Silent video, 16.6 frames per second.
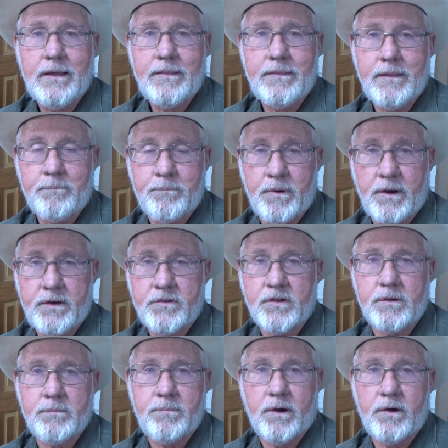The British
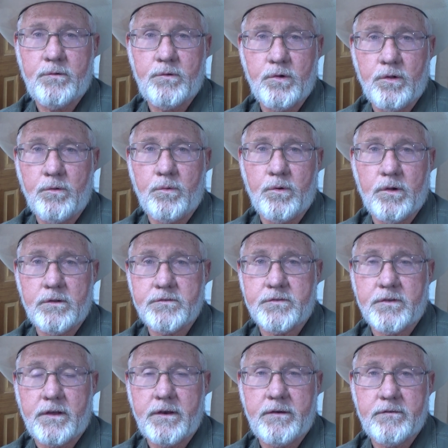Empire ruled the world.
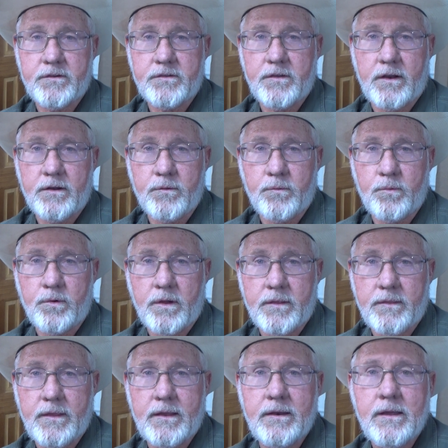Sun never set on the world.
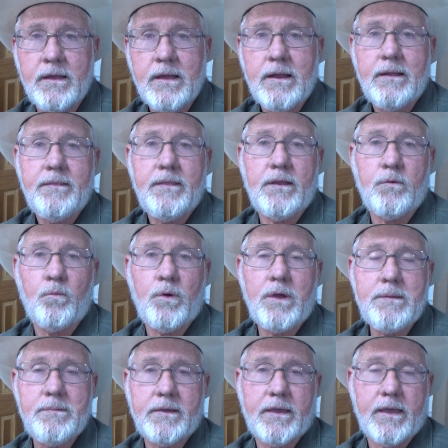Then, then
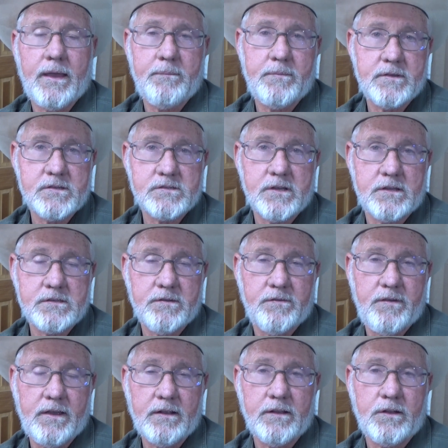we became the sons
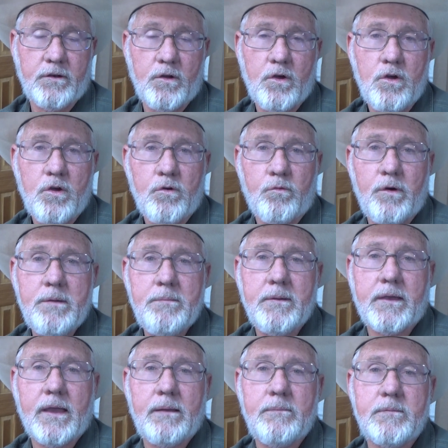of England we
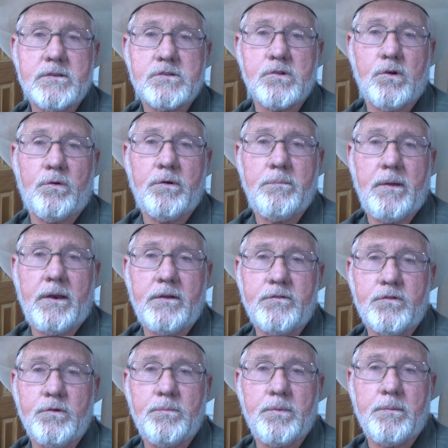became the sole remaining
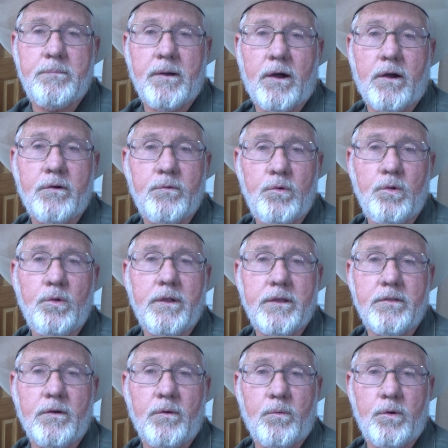superpower
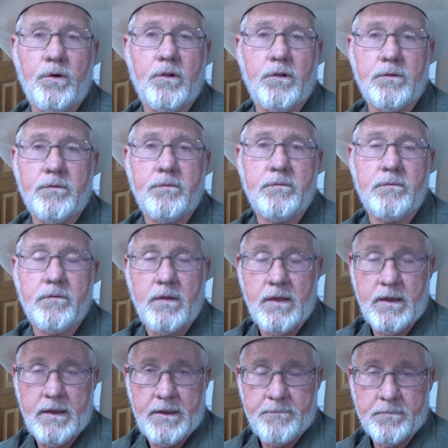ruling the world,
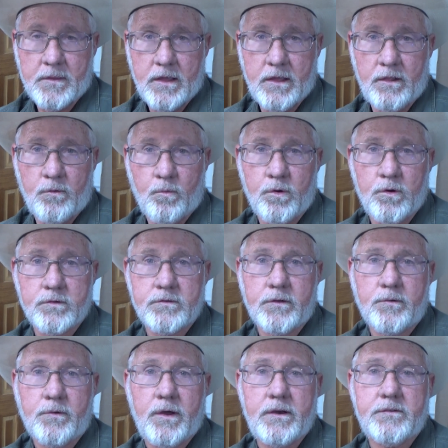the world's
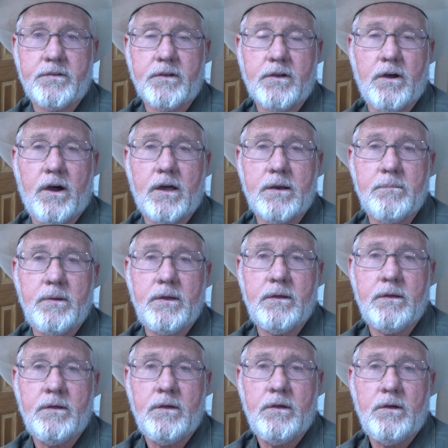greatest
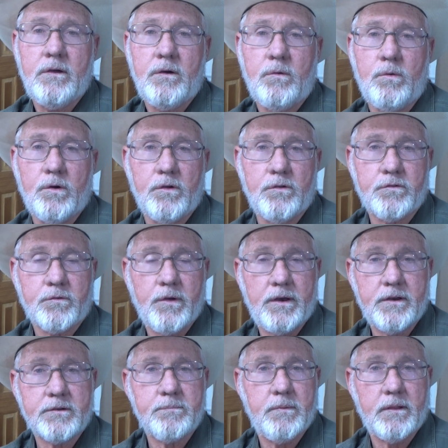economy, world's
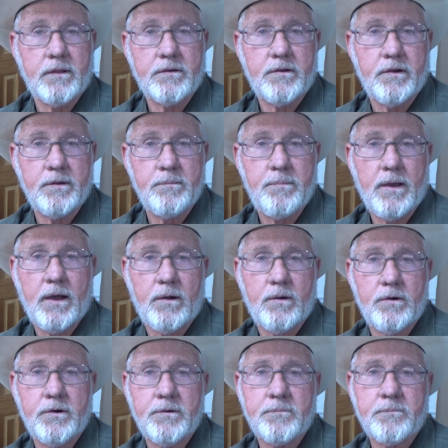greatest military
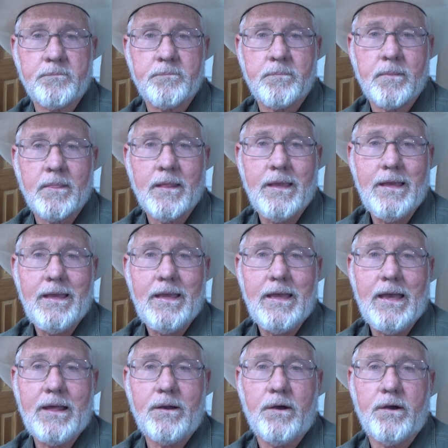power,
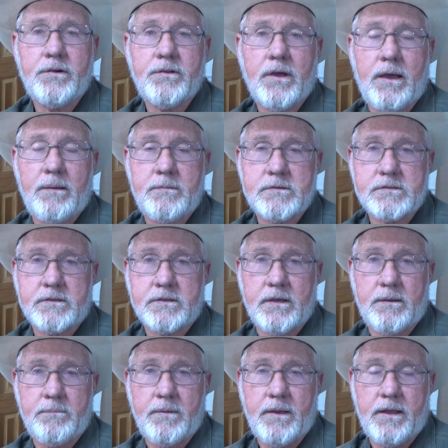and our time has
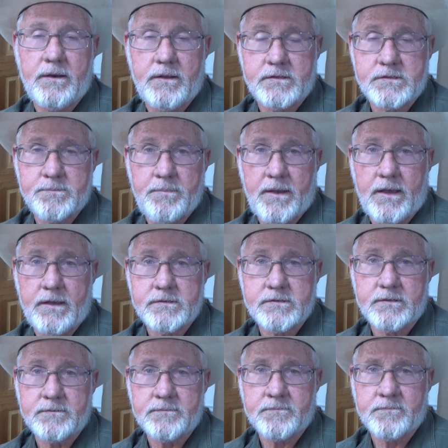come and it's
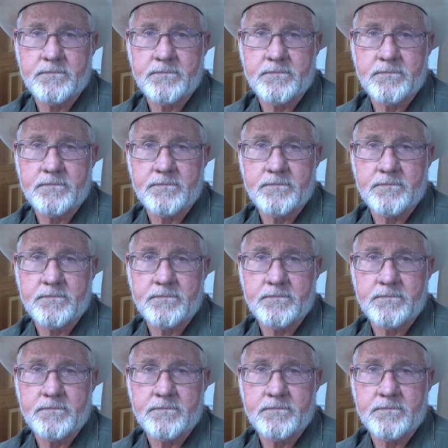passing.